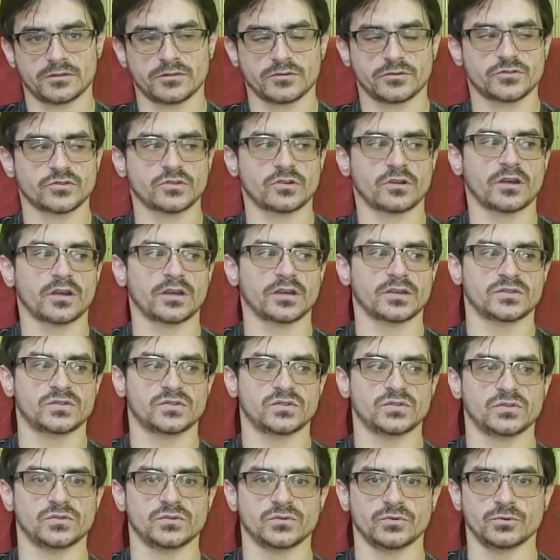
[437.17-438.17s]
They're trying
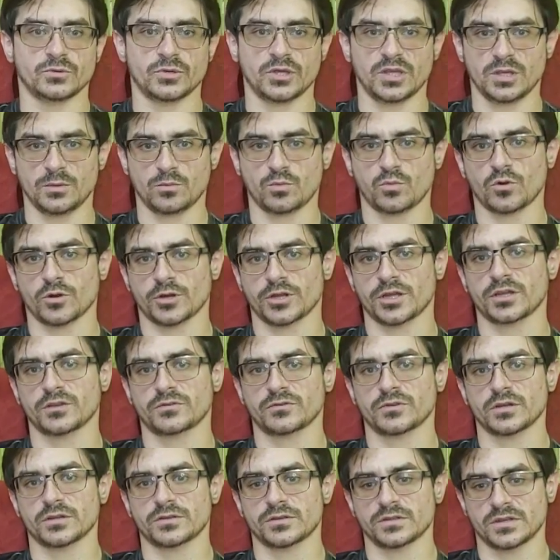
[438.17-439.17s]
to keep working
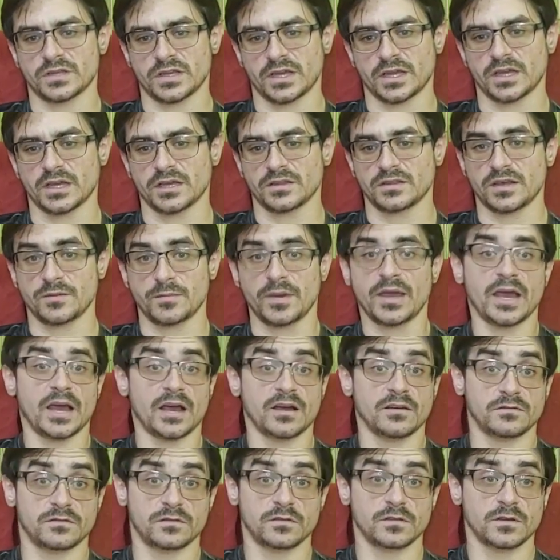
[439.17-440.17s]
throughout the day, and they may
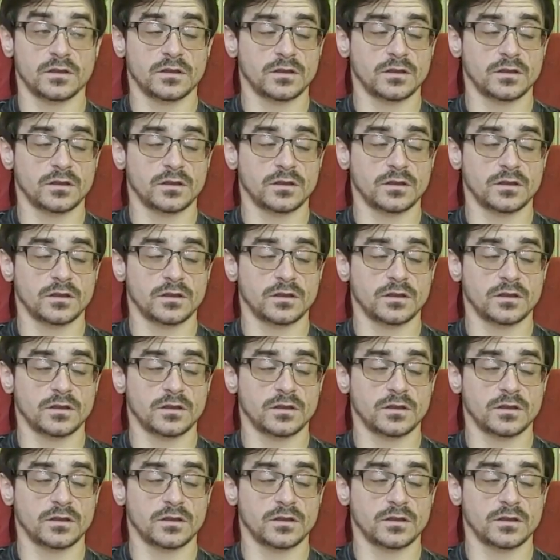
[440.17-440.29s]
have,